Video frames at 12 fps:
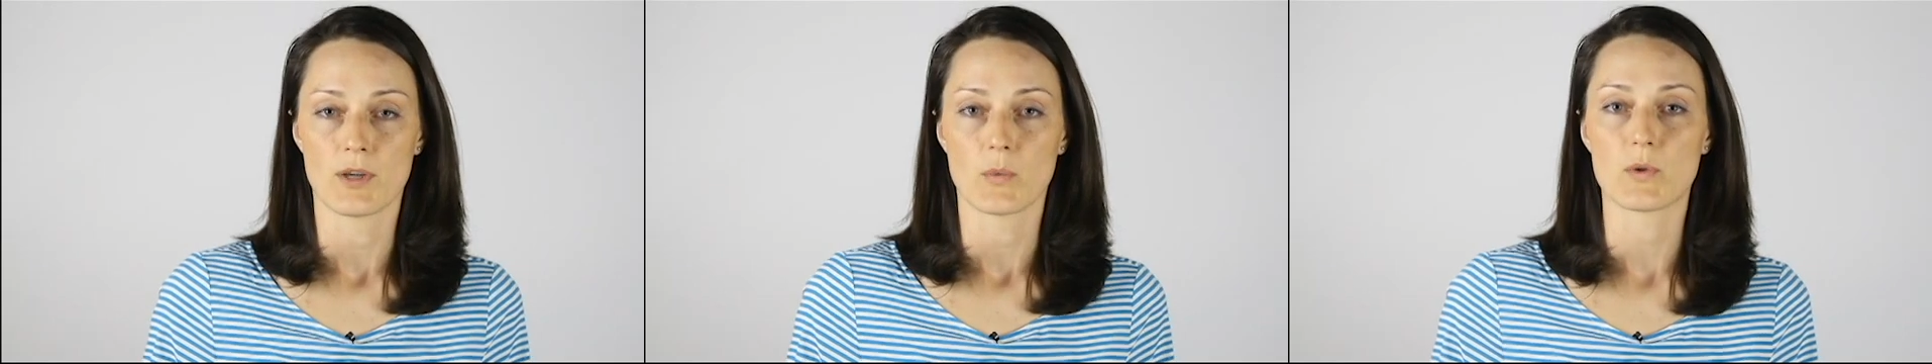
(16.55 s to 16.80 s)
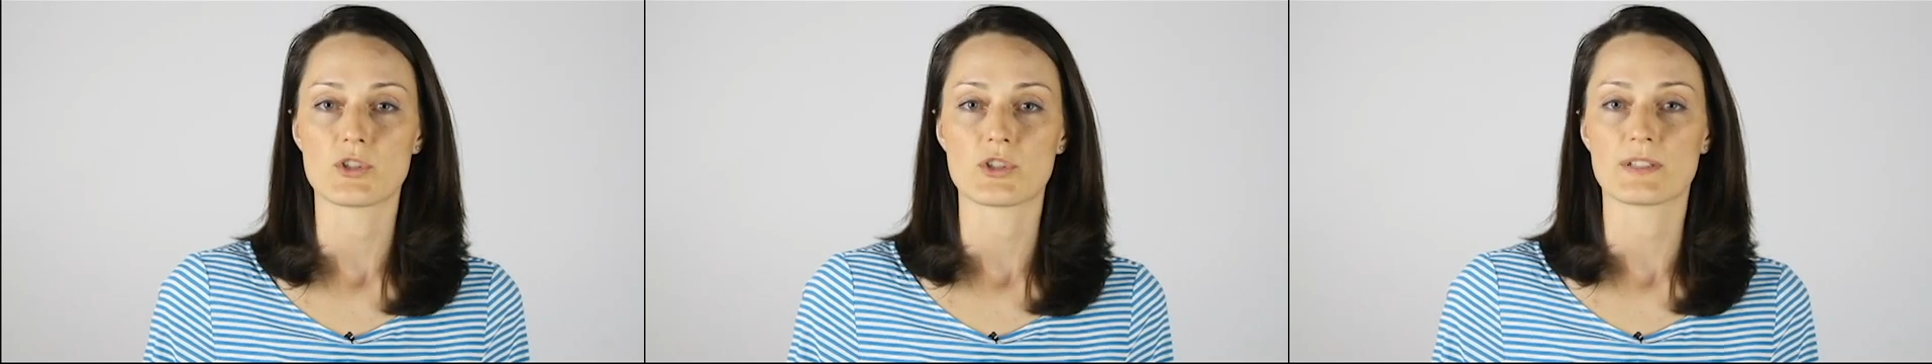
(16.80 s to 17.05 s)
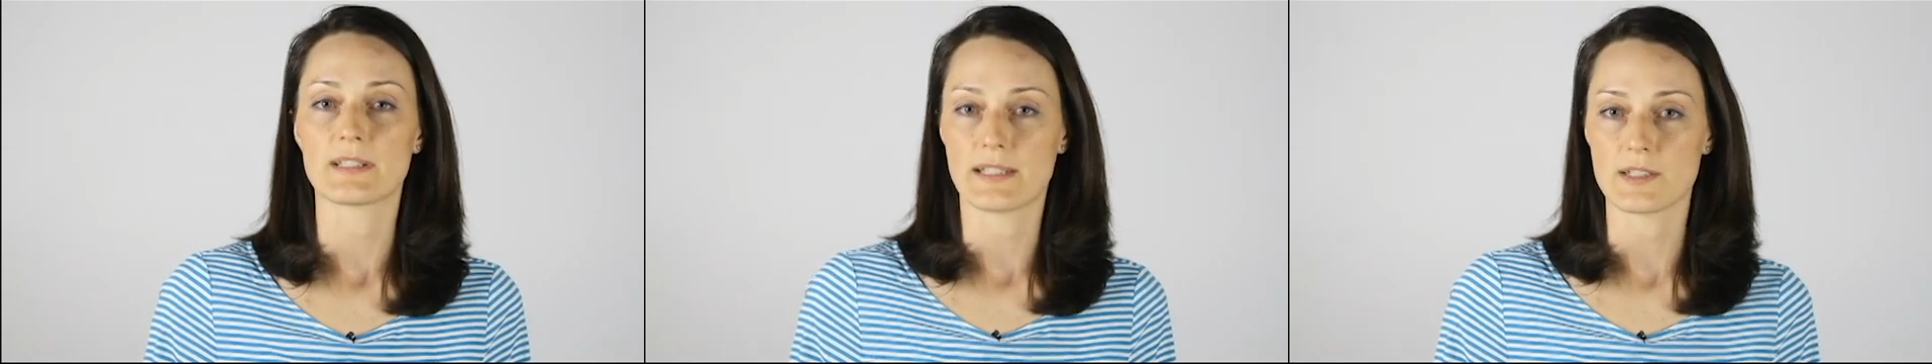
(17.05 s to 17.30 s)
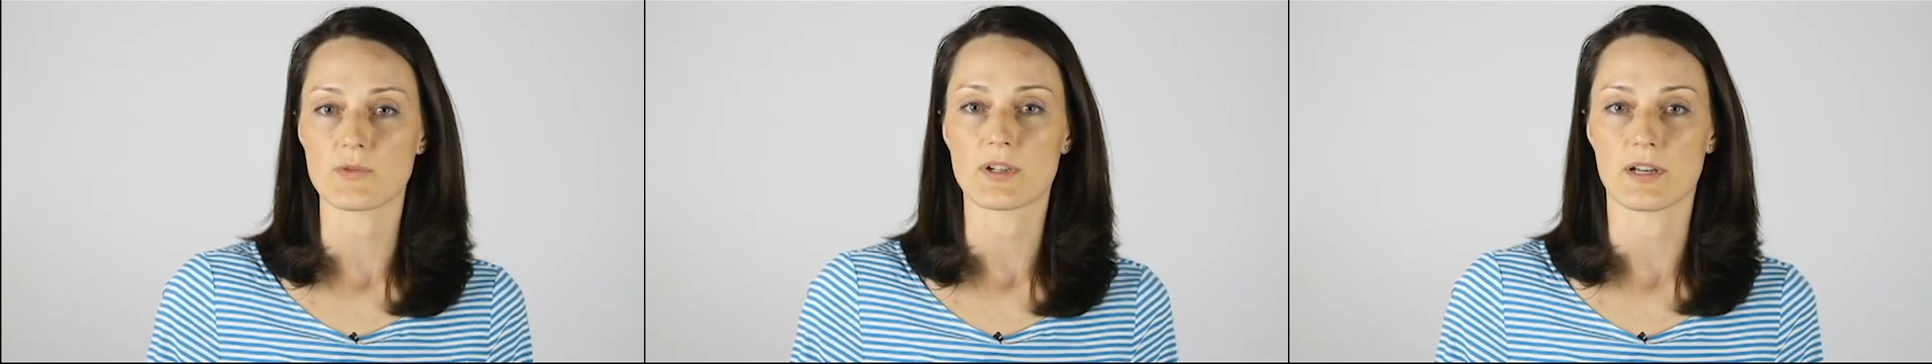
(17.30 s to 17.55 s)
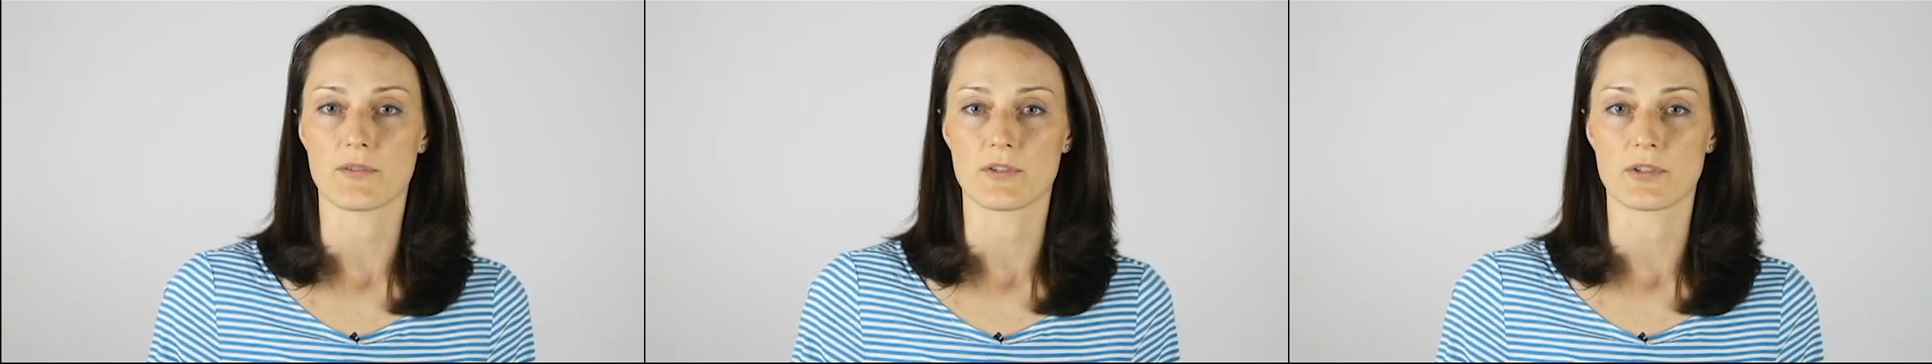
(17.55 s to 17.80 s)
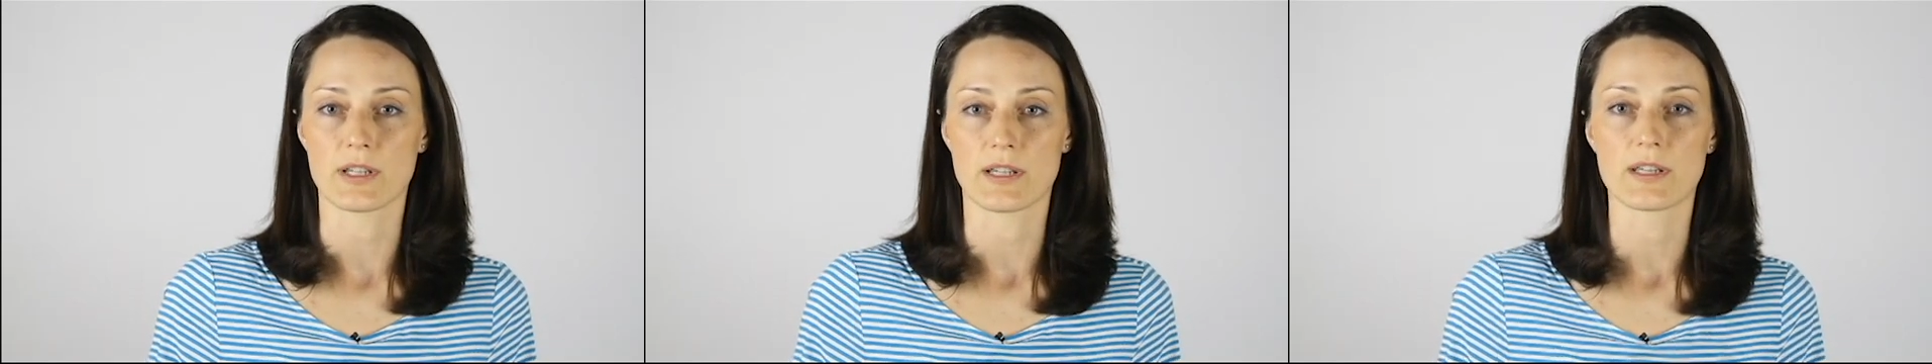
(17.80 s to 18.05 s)
which delays
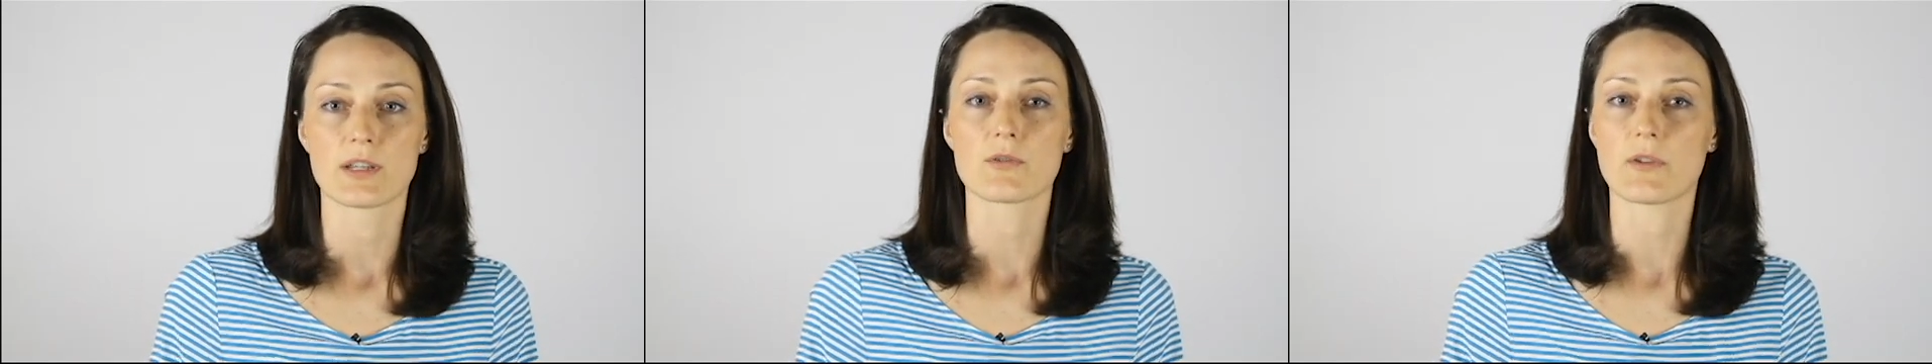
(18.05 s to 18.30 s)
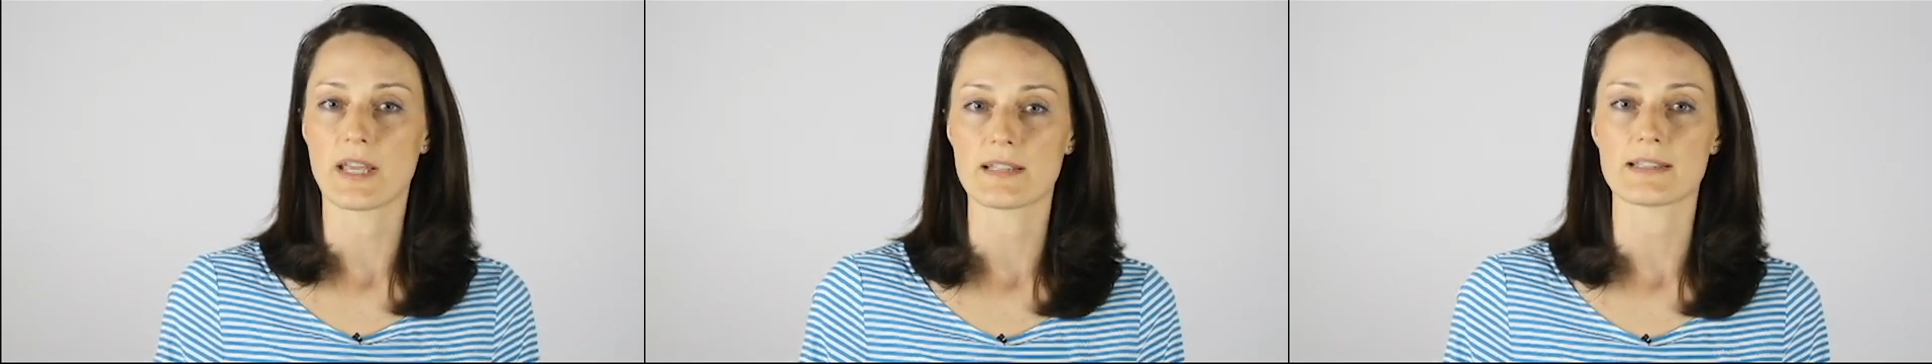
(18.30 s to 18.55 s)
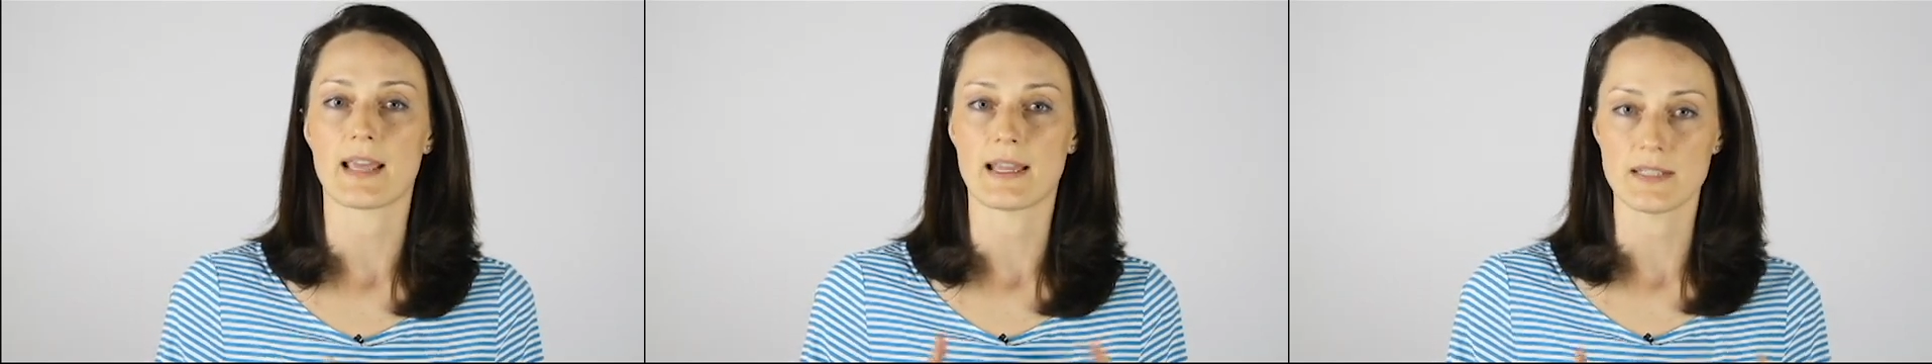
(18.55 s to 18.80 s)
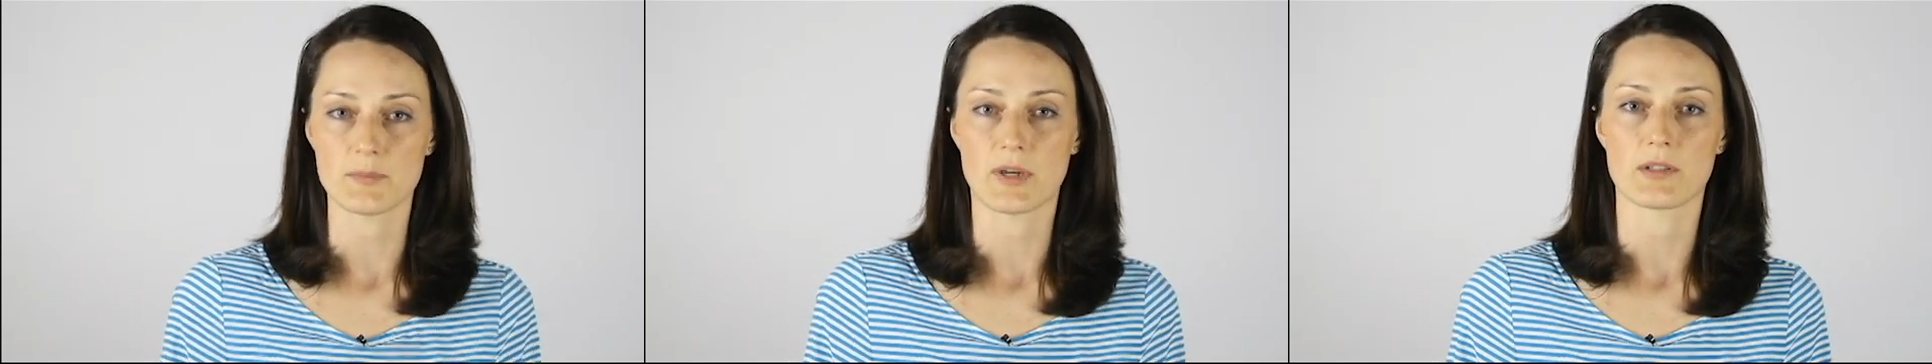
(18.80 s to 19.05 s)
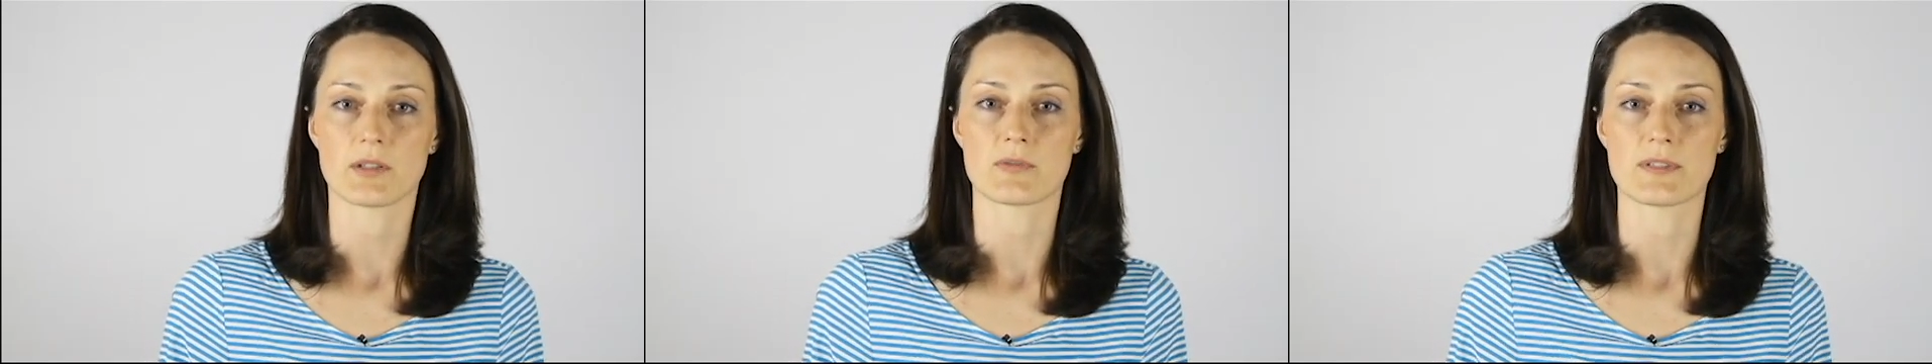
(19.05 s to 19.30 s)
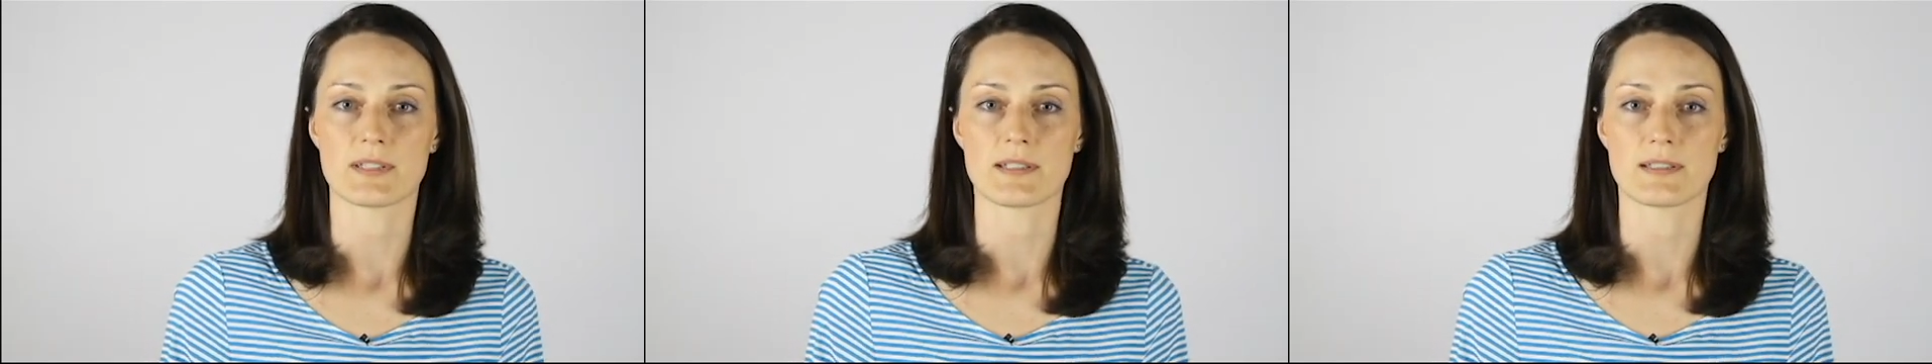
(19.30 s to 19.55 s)
recovery, creates antibiotic
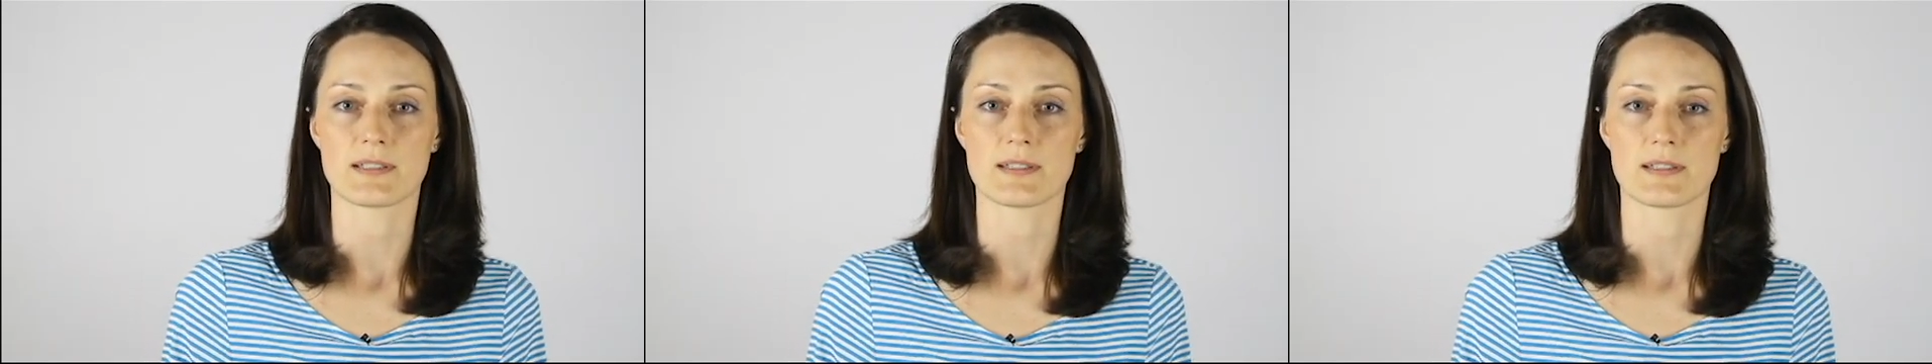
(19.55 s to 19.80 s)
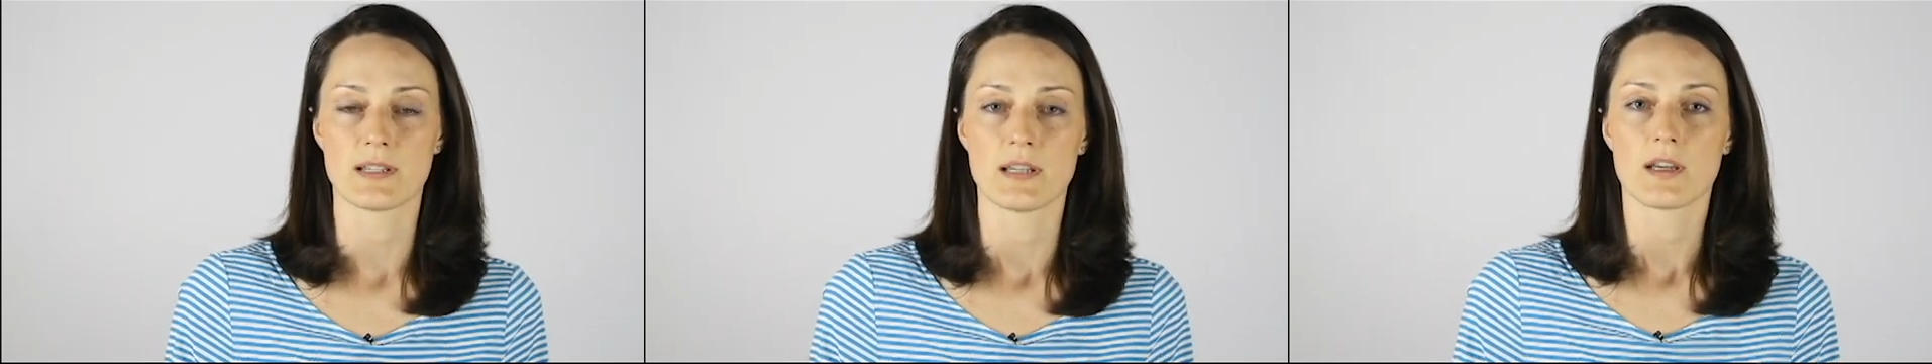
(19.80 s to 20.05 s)
resistance,